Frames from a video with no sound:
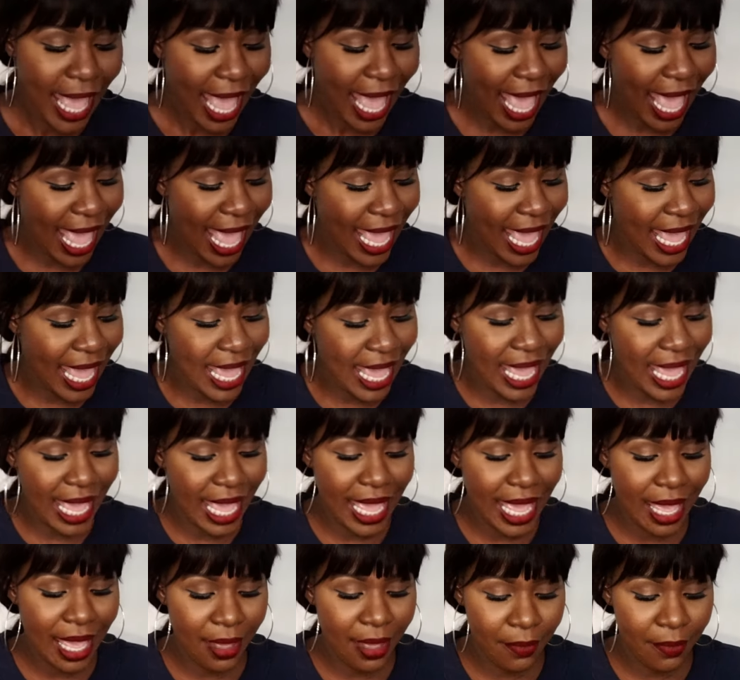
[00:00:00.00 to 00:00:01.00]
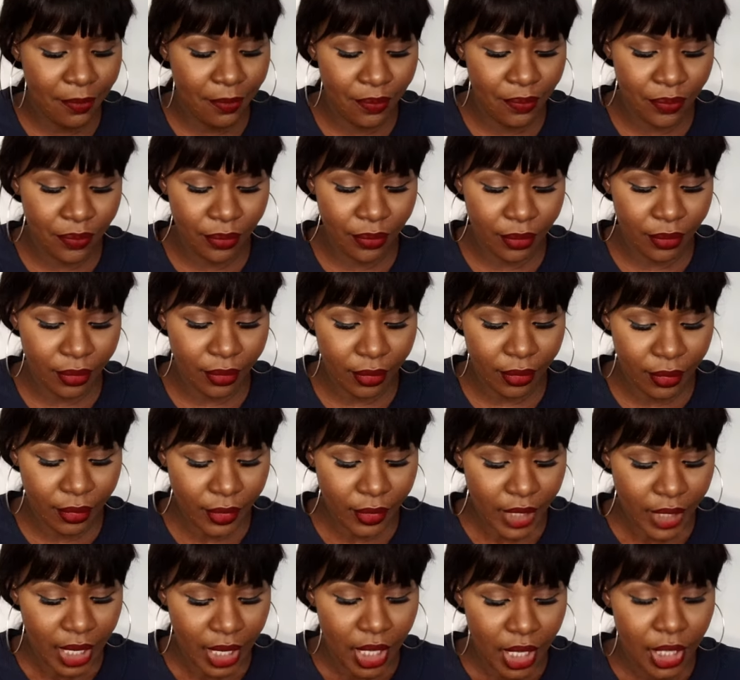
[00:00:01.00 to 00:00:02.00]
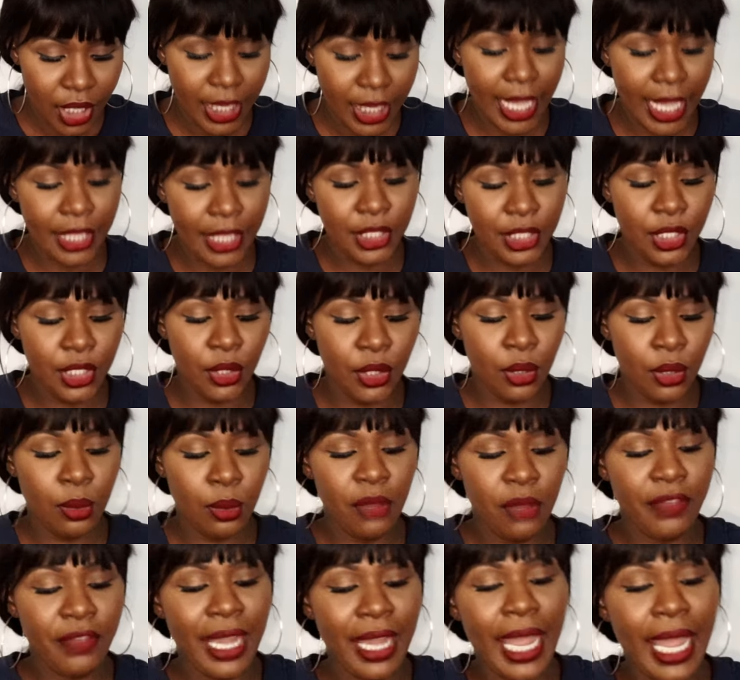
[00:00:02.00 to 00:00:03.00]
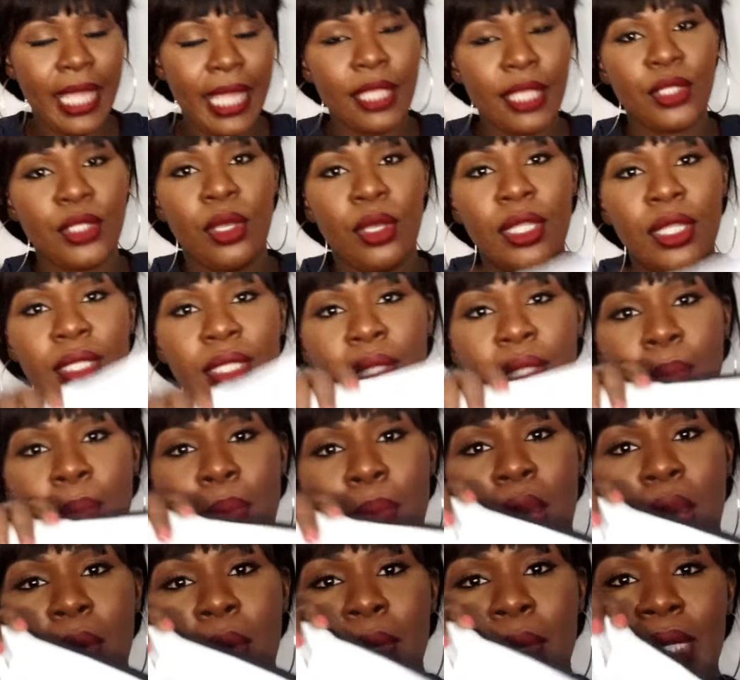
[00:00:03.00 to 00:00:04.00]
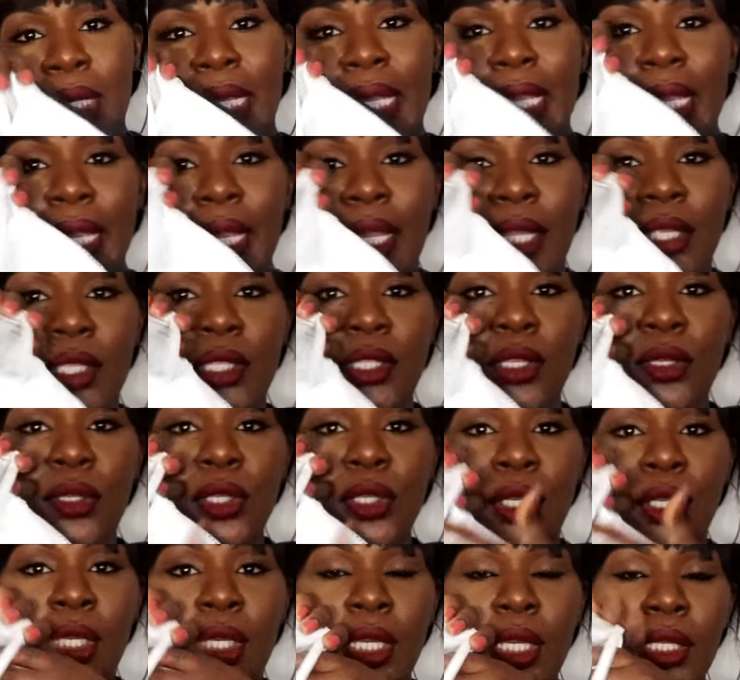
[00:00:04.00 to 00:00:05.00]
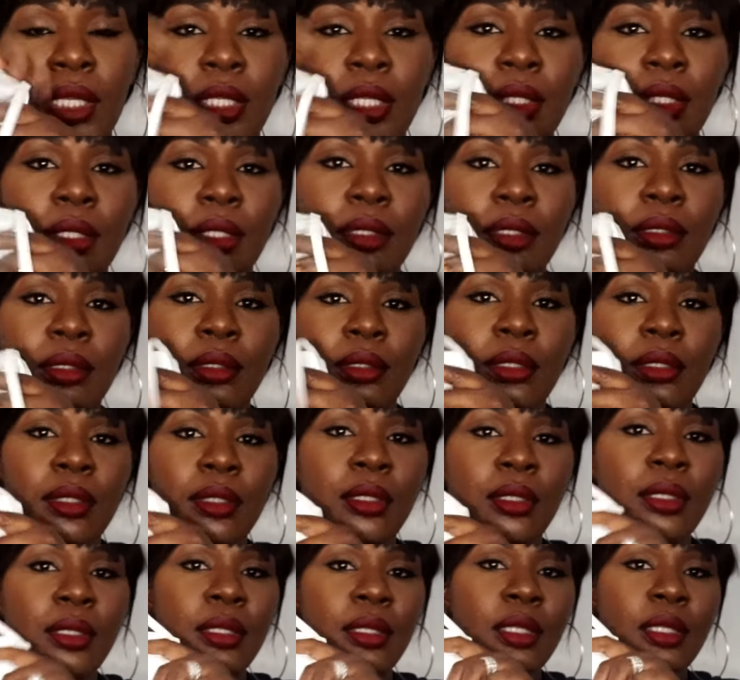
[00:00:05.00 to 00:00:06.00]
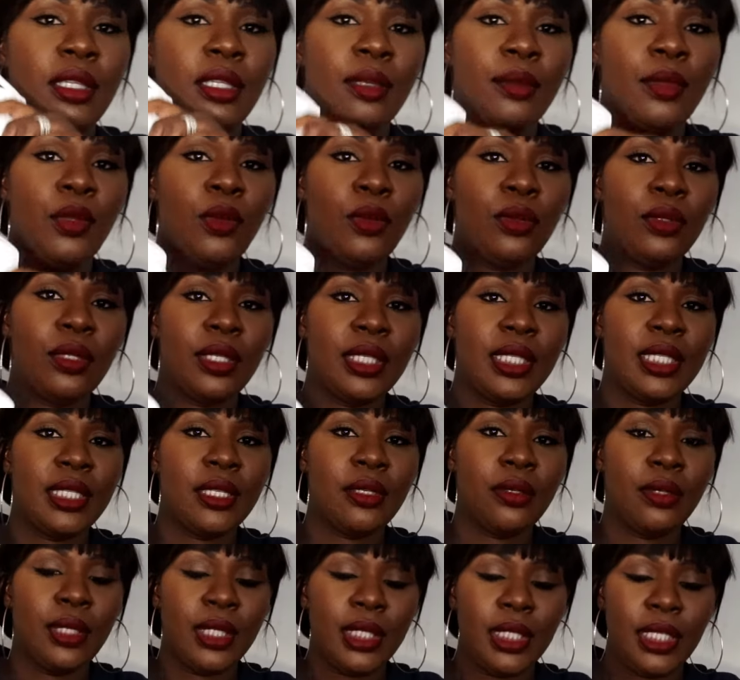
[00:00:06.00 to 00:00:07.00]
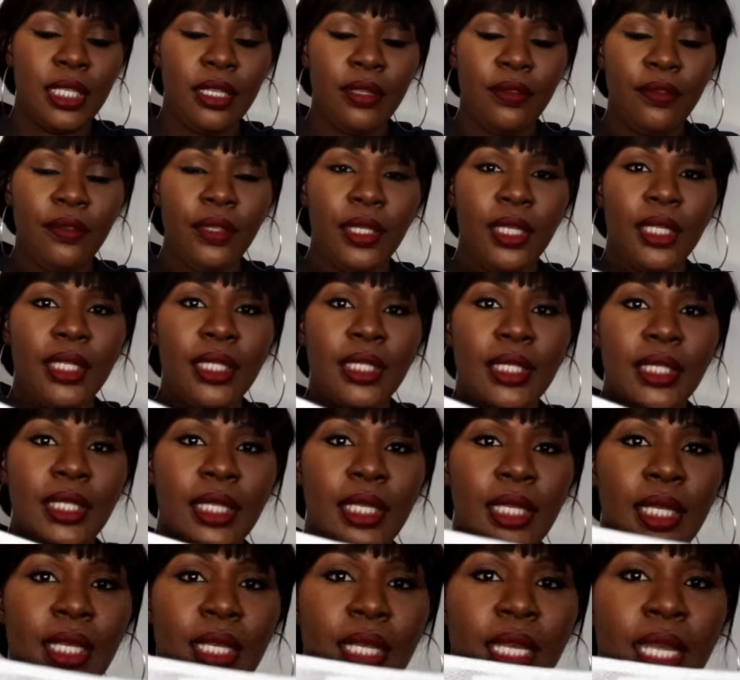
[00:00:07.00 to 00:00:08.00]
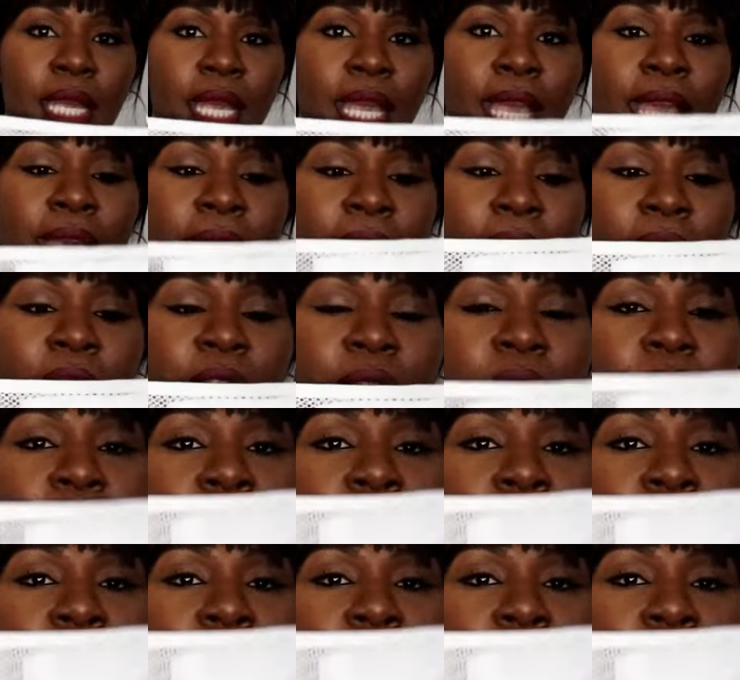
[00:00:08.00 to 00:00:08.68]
Yeah, so one thing I like, it's got this compartment here, so you can, I don't know what this doing, see if you can see it. Yeah, so